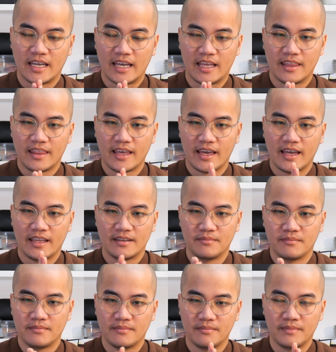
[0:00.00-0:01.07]
and
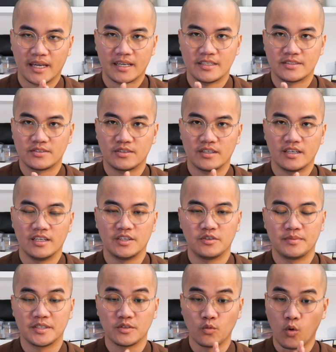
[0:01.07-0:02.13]
then make it a
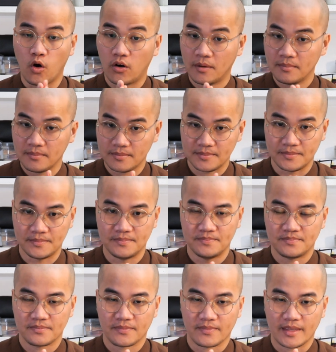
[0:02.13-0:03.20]
little bit warm
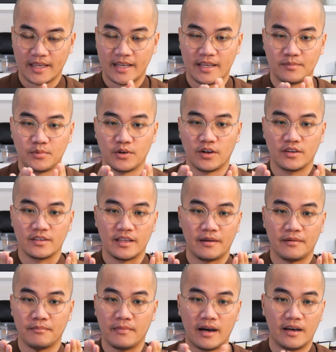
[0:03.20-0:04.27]
and then put on
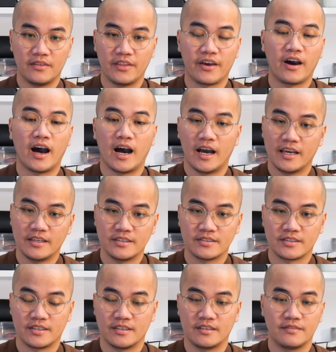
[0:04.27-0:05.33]
their
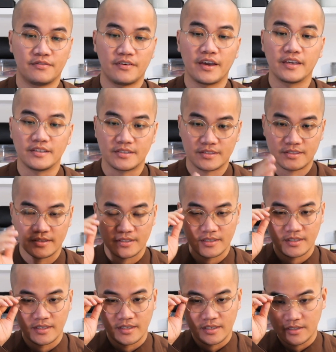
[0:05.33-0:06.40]
eyes and face.
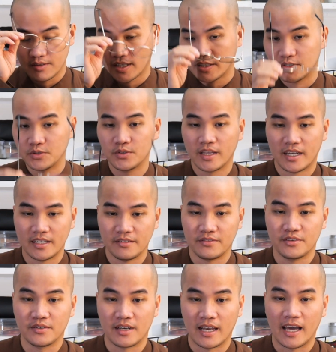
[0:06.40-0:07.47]
You can do that if
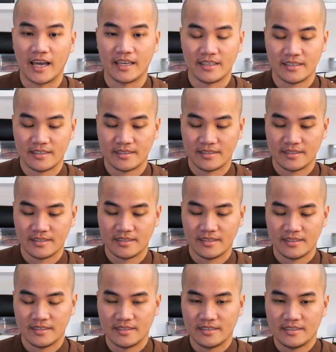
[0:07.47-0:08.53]
you'd like.
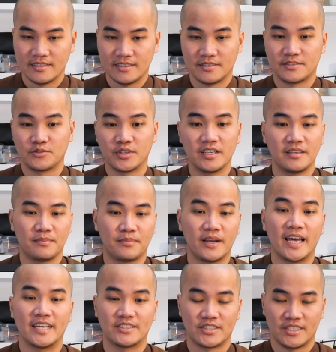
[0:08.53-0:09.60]
It's really
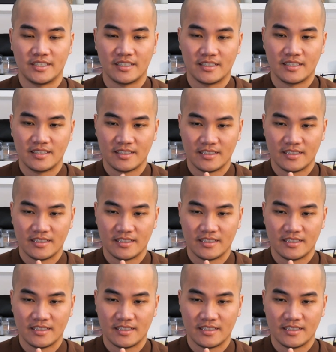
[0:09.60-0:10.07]
pleasant.